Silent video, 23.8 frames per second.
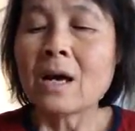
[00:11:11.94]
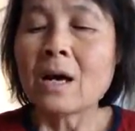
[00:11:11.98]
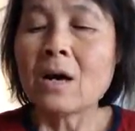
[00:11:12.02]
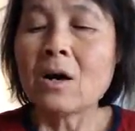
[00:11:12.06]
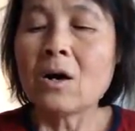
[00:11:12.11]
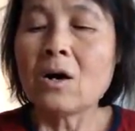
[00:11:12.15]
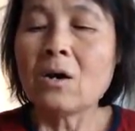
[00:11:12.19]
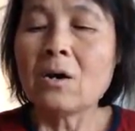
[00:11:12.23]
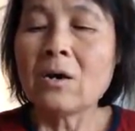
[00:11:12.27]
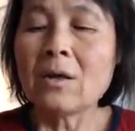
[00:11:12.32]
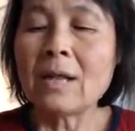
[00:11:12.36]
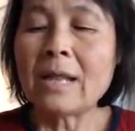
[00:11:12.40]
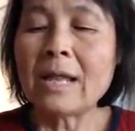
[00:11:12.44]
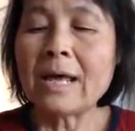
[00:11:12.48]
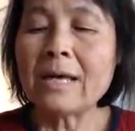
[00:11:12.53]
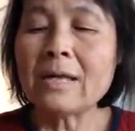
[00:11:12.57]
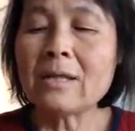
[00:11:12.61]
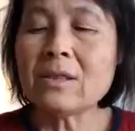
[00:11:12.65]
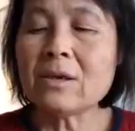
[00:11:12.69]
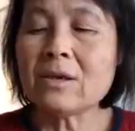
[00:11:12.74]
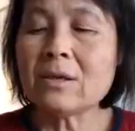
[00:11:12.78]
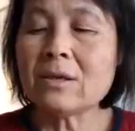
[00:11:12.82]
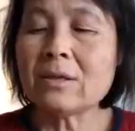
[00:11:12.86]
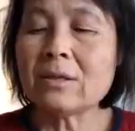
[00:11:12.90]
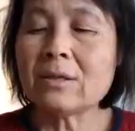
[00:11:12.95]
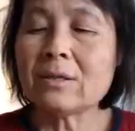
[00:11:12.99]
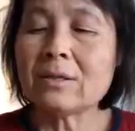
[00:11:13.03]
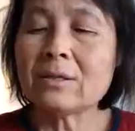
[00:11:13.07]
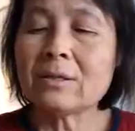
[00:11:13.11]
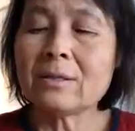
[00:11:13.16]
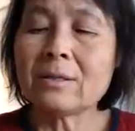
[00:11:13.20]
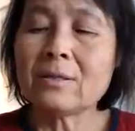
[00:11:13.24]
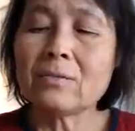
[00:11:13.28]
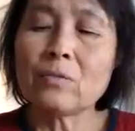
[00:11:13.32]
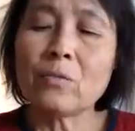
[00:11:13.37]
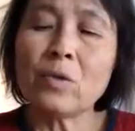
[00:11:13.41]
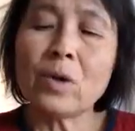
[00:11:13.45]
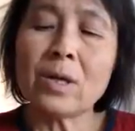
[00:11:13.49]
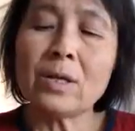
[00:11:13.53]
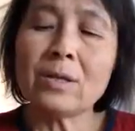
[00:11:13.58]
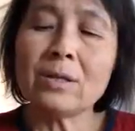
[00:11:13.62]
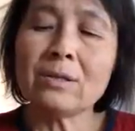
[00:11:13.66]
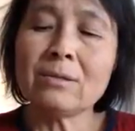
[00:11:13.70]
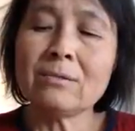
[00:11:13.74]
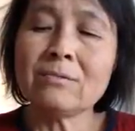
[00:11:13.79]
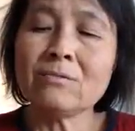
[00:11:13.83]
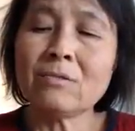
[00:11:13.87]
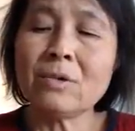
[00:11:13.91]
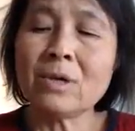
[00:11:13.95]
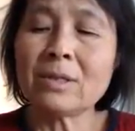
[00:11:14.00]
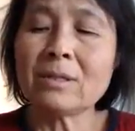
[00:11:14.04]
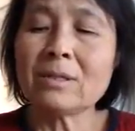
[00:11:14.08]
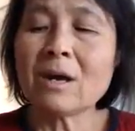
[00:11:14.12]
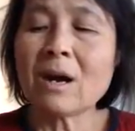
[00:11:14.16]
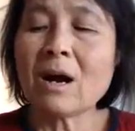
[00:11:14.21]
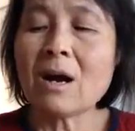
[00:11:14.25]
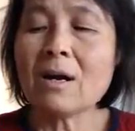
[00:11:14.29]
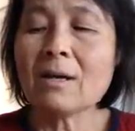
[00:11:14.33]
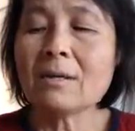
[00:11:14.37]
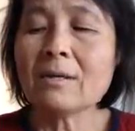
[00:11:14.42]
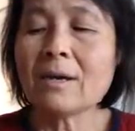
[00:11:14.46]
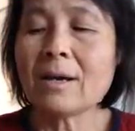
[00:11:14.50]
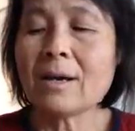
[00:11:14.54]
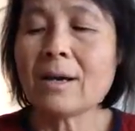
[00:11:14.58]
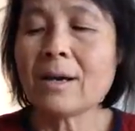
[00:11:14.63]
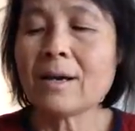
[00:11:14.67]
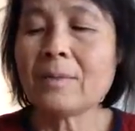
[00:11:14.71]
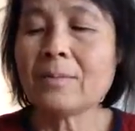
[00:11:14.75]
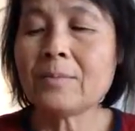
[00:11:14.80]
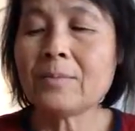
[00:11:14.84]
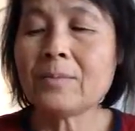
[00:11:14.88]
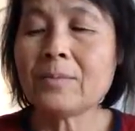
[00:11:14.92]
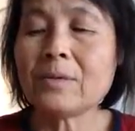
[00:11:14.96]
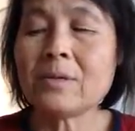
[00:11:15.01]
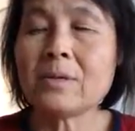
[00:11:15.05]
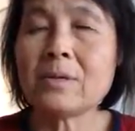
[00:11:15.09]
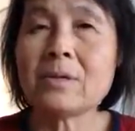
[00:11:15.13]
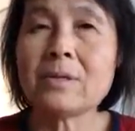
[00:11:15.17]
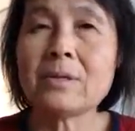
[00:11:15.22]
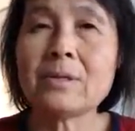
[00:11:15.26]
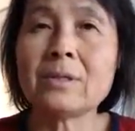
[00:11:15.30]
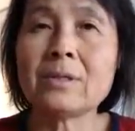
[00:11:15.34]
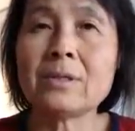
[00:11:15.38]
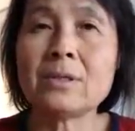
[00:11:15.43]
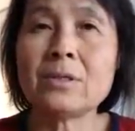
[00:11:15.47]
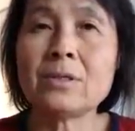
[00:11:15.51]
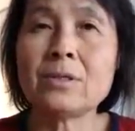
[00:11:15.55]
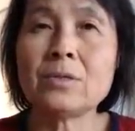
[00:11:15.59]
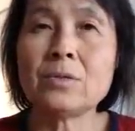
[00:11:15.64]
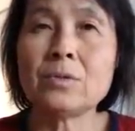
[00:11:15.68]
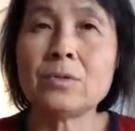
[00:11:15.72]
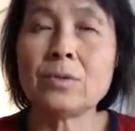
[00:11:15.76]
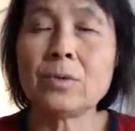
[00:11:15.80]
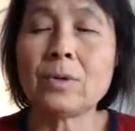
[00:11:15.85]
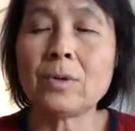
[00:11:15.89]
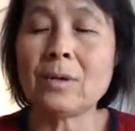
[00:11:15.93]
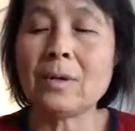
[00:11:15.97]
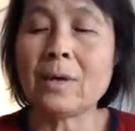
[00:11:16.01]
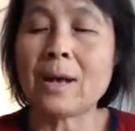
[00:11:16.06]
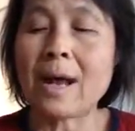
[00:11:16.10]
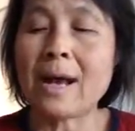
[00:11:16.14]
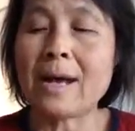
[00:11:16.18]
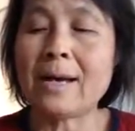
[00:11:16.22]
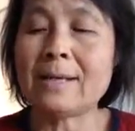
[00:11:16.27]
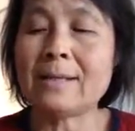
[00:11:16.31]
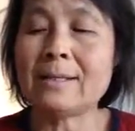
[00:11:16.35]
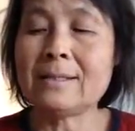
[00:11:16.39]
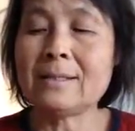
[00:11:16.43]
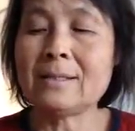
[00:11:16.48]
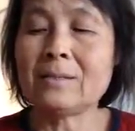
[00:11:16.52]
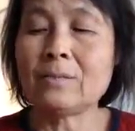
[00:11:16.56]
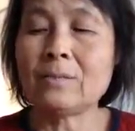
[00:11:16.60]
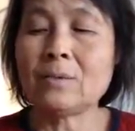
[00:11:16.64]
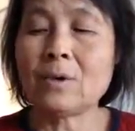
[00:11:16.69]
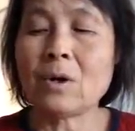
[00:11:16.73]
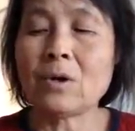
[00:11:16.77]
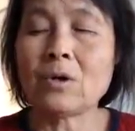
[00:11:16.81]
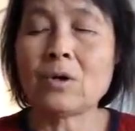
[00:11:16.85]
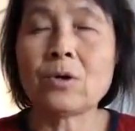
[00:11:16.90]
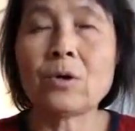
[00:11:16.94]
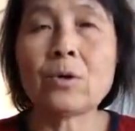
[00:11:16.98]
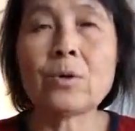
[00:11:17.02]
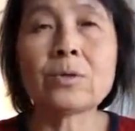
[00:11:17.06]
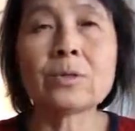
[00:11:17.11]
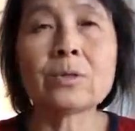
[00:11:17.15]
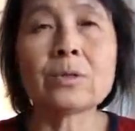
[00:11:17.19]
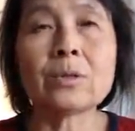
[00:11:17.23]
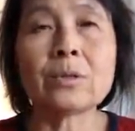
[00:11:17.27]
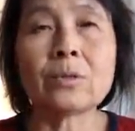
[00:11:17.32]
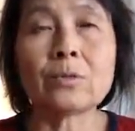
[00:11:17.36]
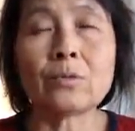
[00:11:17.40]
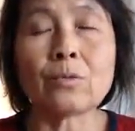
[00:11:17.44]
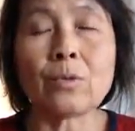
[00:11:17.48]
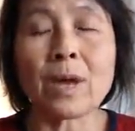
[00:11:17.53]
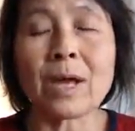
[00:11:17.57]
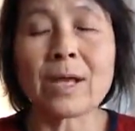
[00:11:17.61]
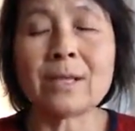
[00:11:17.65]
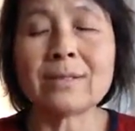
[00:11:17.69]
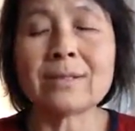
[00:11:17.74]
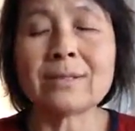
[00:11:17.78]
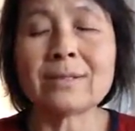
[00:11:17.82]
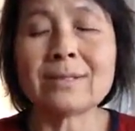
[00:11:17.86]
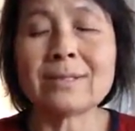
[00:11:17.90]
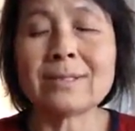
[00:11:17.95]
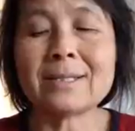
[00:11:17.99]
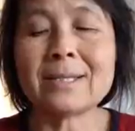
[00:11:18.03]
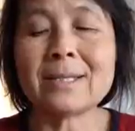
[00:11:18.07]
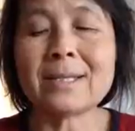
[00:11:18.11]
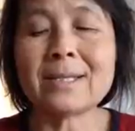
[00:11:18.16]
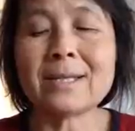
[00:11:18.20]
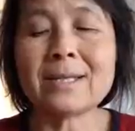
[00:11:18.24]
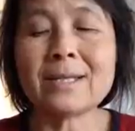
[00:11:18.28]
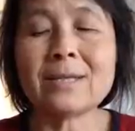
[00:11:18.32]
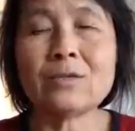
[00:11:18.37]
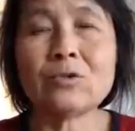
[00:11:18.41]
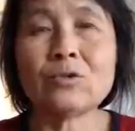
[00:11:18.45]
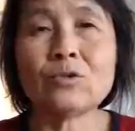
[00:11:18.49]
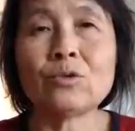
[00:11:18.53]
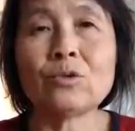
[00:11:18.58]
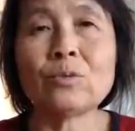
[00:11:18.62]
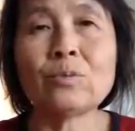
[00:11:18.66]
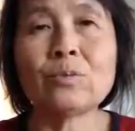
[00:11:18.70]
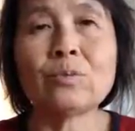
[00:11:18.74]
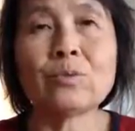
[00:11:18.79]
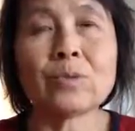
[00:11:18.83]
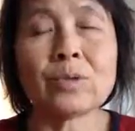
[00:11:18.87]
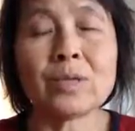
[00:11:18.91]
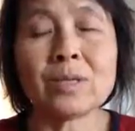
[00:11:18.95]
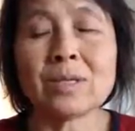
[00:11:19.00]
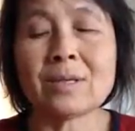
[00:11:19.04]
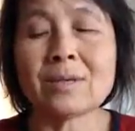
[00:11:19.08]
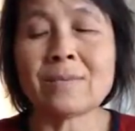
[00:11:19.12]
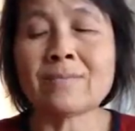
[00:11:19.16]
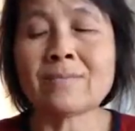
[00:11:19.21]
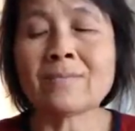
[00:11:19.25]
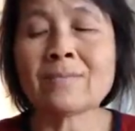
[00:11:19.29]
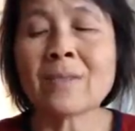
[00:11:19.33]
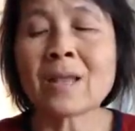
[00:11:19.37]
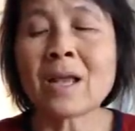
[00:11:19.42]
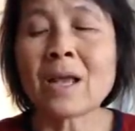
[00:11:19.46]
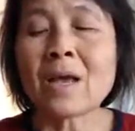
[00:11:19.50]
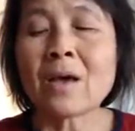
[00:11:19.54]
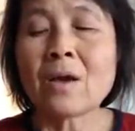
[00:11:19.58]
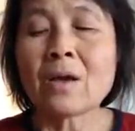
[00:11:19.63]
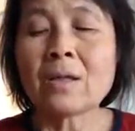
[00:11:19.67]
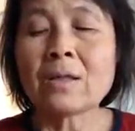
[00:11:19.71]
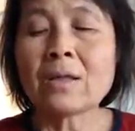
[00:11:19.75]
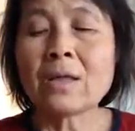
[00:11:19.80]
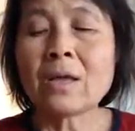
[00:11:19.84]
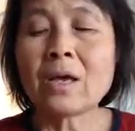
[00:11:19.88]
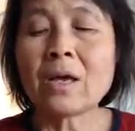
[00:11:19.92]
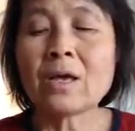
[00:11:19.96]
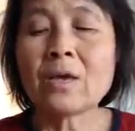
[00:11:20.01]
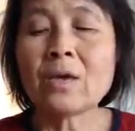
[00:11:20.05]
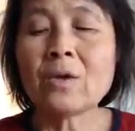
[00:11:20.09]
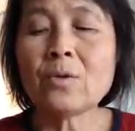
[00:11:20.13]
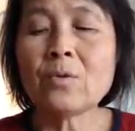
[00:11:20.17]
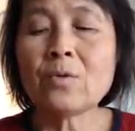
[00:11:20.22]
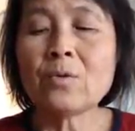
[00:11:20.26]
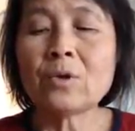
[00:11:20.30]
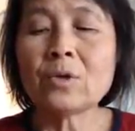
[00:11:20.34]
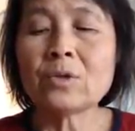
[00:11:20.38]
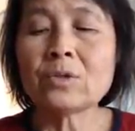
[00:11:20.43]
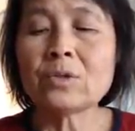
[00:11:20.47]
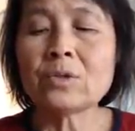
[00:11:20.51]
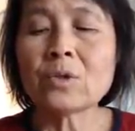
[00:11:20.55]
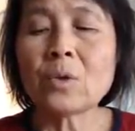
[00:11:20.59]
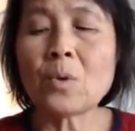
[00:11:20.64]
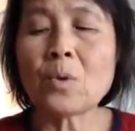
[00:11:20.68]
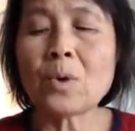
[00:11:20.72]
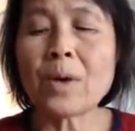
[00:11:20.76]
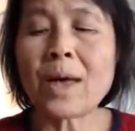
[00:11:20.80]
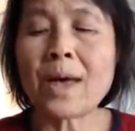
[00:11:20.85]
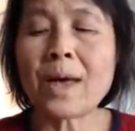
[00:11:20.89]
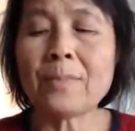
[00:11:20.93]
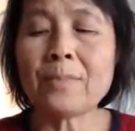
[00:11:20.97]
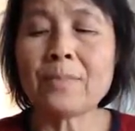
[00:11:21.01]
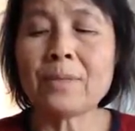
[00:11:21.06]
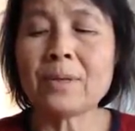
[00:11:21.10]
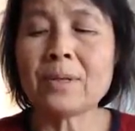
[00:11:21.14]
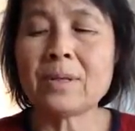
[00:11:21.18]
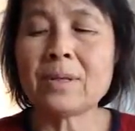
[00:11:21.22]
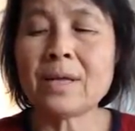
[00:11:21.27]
Uh, later, when, when God helped the, the Israelites across the Red Sea to prison, they were so happy.